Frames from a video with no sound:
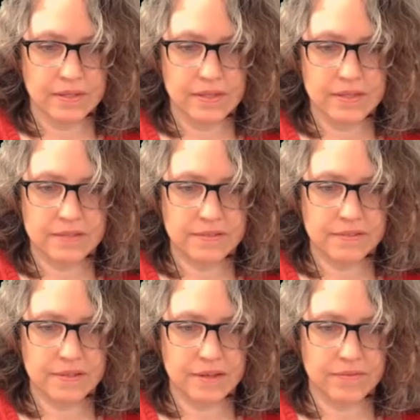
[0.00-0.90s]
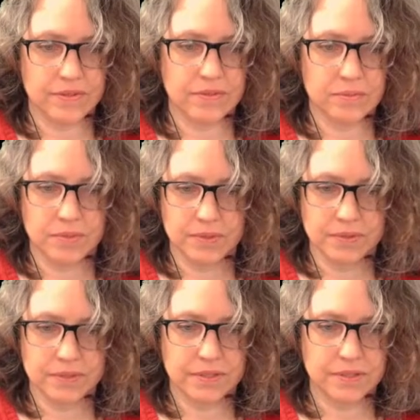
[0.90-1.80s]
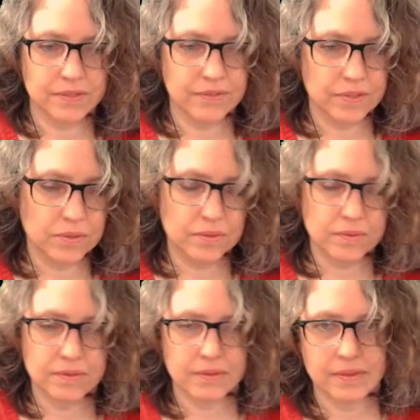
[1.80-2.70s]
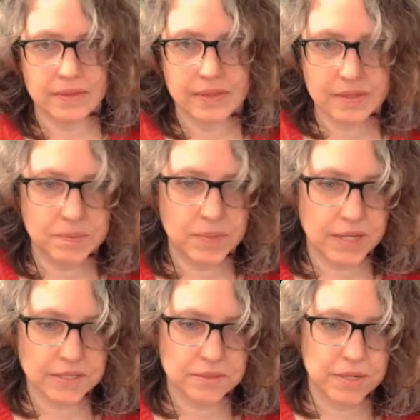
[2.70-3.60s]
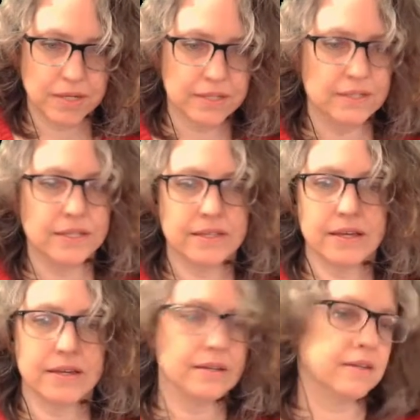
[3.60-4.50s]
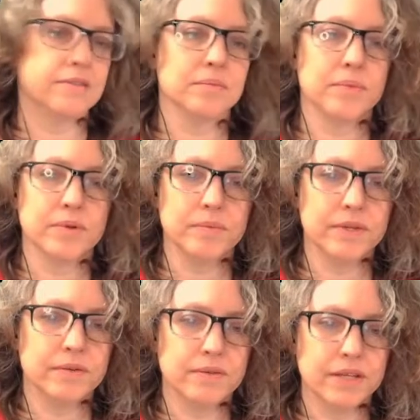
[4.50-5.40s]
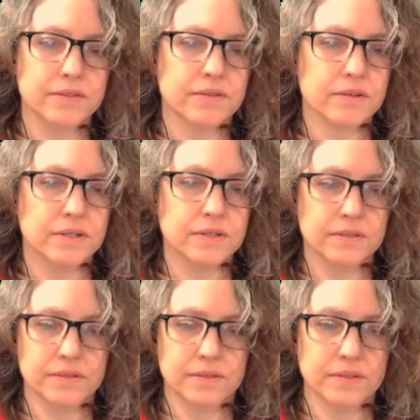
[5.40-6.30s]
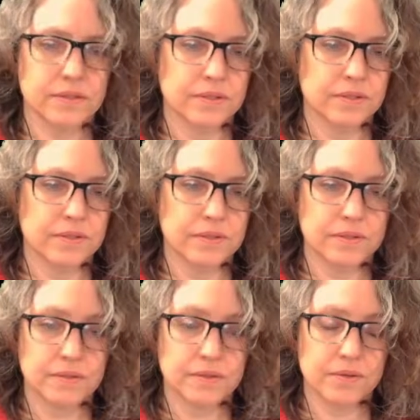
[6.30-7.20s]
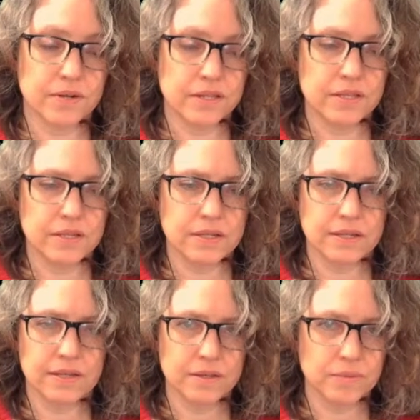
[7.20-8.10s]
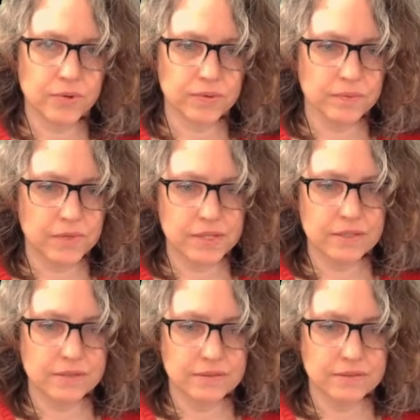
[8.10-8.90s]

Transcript: This is not fixable, so if you botch a body like that, it has a permanent red skull. Or I think it can get more than one.